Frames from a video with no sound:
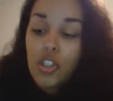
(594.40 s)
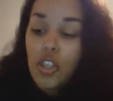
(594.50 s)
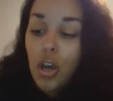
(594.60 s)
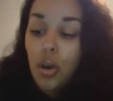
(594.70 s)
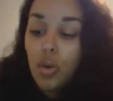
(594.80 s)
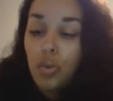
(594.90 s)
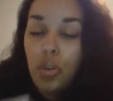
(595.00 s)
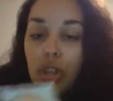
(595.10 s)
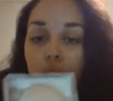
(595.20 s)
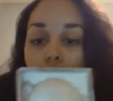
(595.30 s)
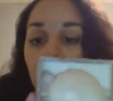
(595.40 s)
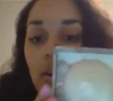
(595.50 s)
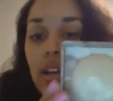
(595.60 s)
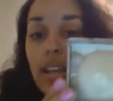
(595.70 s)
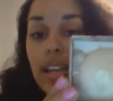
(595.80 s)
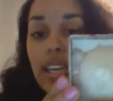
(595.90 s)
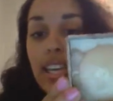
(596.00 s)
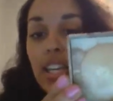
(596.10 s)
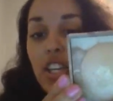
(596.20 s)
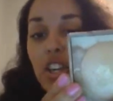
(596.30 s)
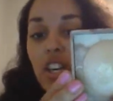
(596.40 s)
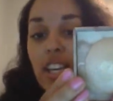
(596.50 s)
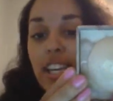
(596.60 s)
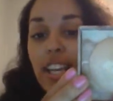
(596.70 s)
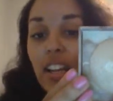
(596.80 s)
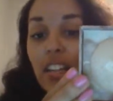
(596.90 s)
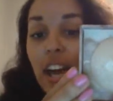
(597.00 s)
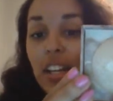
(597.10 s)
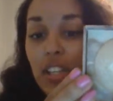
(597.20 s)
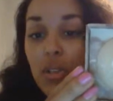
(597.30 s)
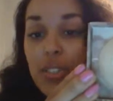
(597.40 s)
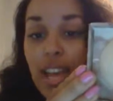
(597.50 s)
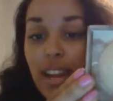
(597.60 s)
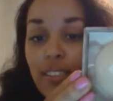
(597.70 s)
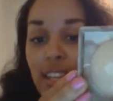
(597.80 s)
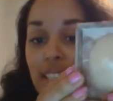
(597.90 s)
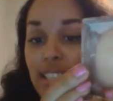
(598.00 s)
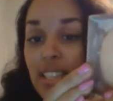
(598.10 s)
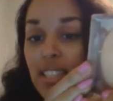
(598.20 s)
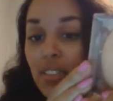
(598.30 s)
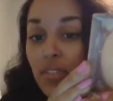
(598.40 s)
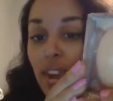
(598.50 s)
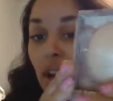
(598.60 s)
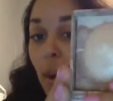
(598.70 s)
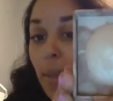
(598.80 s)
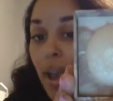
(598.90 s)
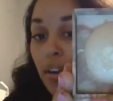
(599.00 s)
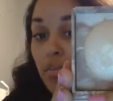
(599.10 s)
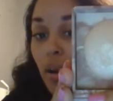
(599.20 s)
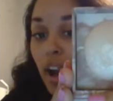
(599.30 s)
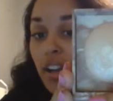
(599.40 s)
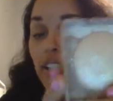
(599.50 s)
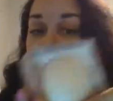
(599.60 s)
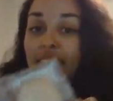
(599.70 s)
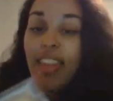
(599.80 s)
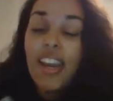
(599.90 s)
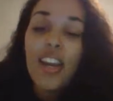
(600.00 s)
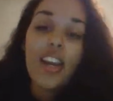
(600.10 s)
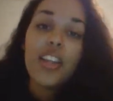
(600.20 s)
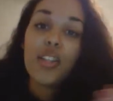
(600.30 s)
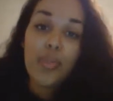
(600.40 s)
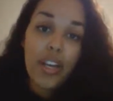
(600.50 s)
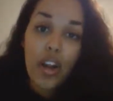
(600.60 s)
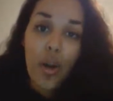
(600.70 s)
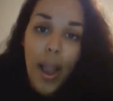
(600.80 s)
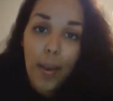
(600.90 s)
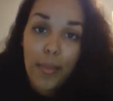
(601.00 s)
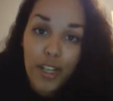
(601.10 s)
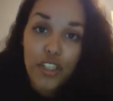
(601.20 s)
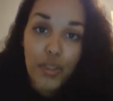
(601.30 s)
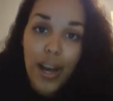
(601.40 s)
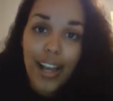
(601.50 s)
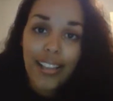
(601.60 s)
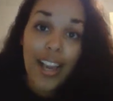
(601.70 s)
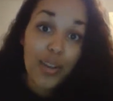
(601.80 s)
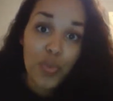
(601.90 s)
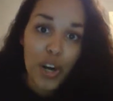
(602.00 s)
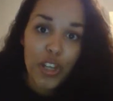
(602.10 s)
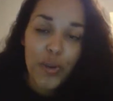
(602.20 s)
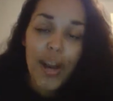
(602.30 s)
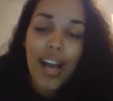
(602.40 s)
So, you know, again, you're going to get a lot of use out of this. It's a fair amount of product in there, depending on how much you highlight and where you